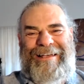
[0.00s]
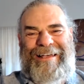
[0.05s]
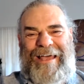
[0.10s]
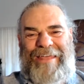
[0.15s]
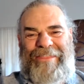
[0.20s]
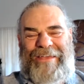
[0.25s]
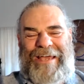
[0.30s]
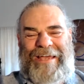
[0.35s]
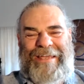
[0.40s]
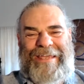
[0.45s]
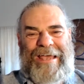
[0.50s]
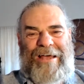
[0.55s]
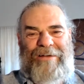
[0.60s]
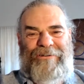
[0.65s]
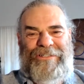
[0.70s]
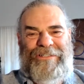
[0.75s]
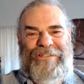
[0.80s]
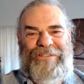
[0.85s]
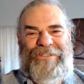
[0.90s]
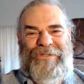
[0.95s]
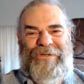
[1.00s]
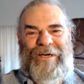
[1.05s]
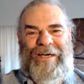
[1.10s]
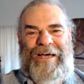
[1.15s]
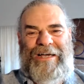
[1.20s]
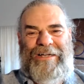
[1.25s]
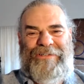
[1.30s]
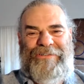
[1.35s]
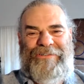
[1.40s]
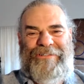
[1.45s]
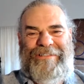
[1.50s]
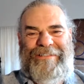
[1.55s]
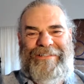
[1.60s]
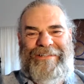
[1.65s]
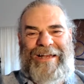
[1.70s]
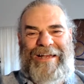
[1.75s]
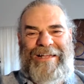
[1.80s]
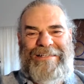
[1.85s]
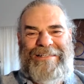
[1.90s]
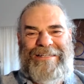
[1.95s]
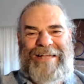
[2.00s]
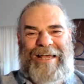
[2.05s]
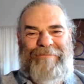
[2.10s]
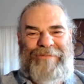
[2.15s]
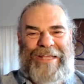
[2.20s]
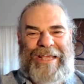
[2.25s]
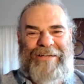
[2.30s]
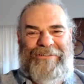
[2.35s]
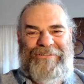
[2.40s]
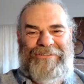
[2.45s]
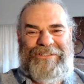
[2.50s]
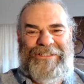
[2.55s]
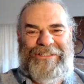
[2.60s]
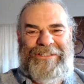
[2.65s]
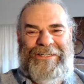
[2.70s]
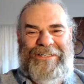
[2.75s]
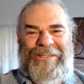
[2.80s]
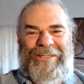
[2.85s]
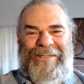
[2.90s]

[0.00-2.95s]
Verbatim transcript: I think I counted to 100 and then I stopped counting.